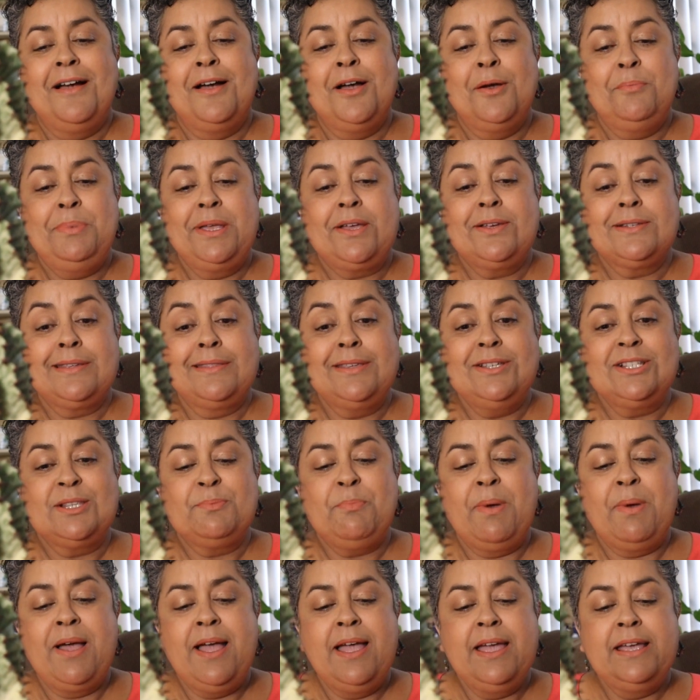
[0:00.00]
uh, because of these
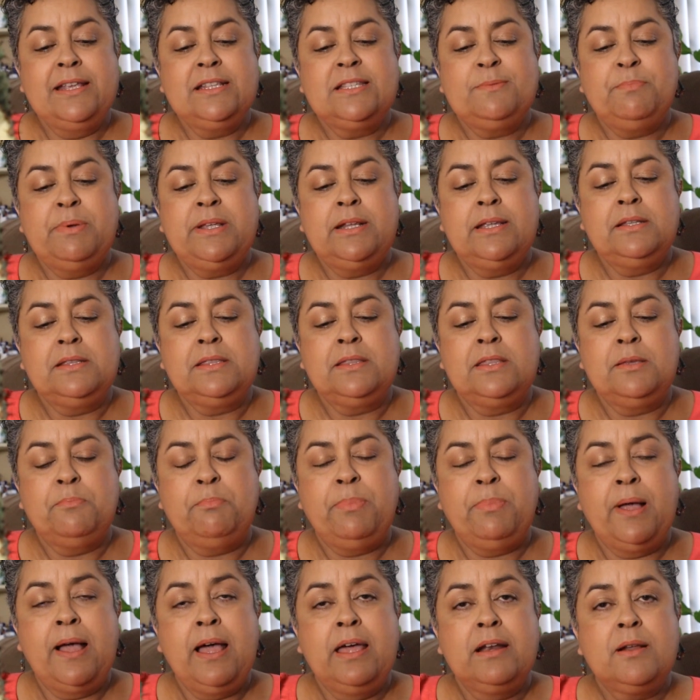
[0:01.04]
spines, but it, the
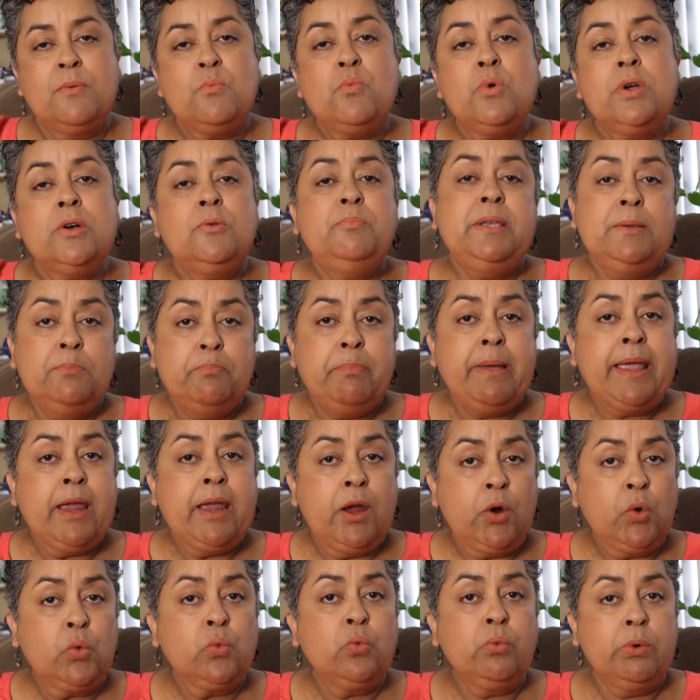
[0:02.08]
bottom will be
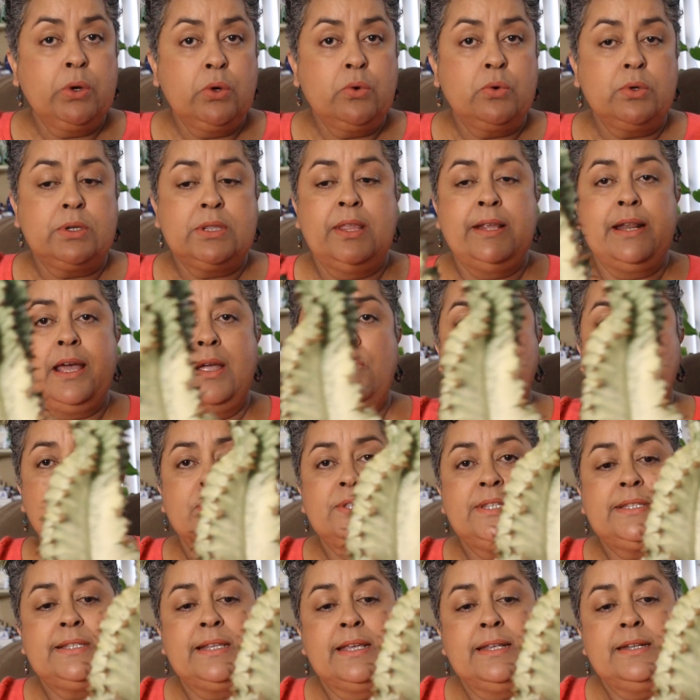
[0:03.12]
bare root that I will
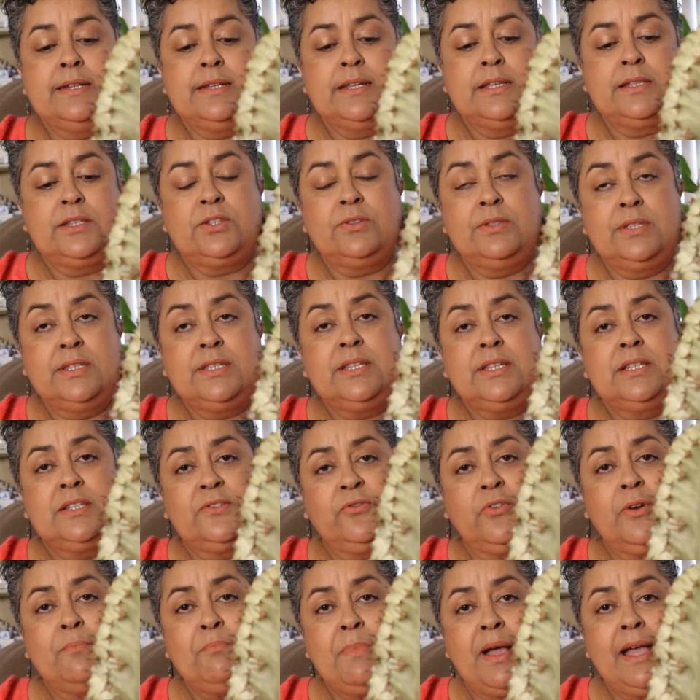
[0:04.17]
send it. So this is
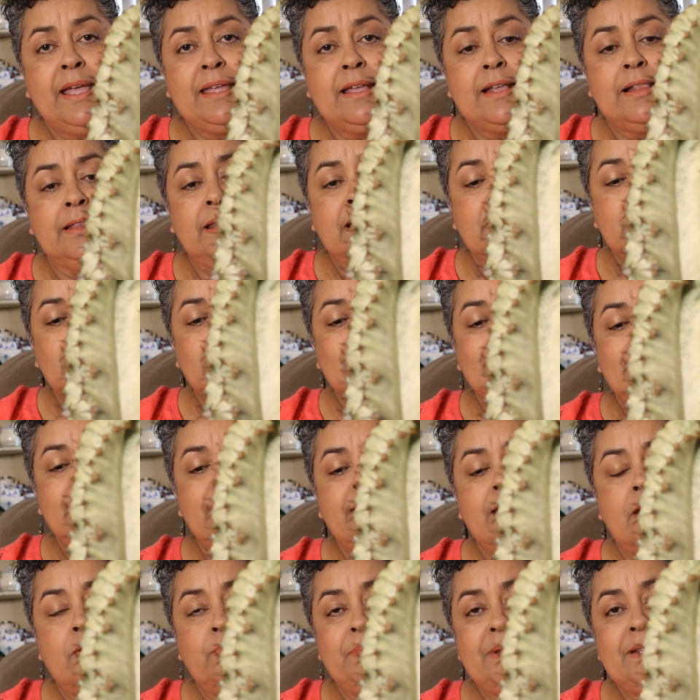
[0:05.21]
from my collection that
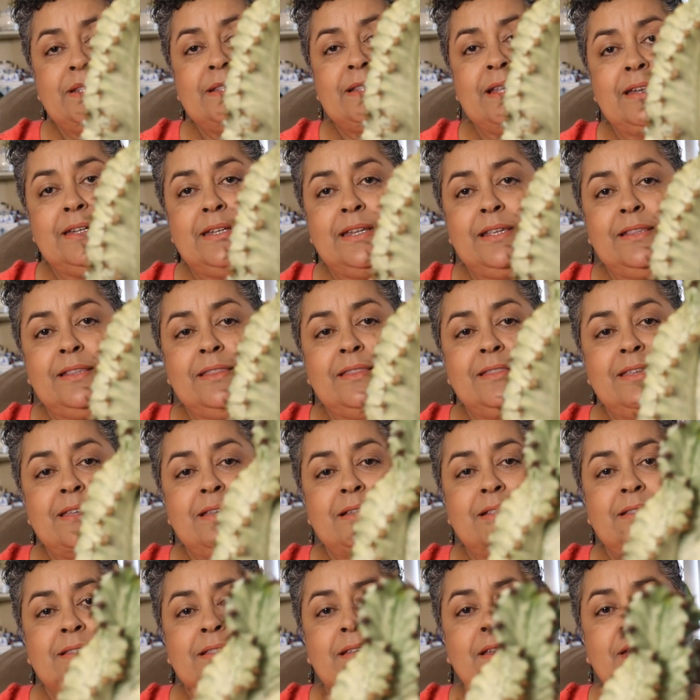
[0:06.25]
I'll be sending
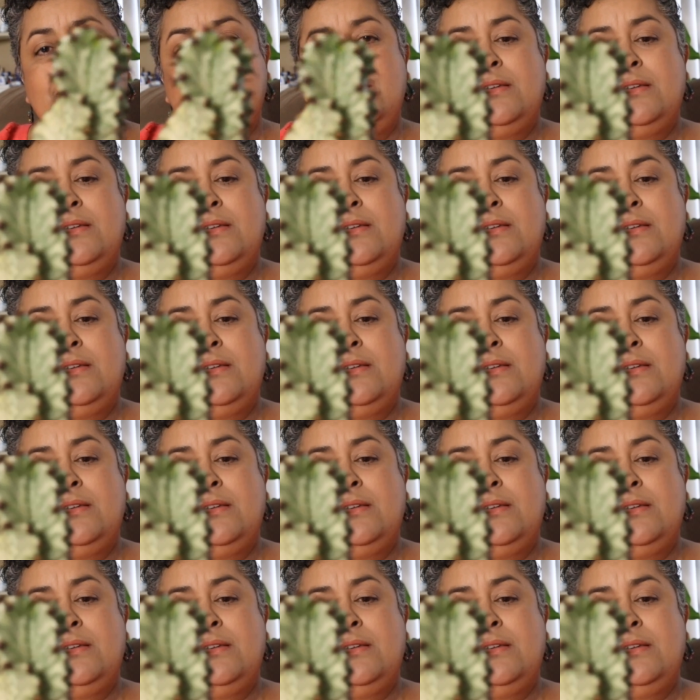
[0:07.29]
this.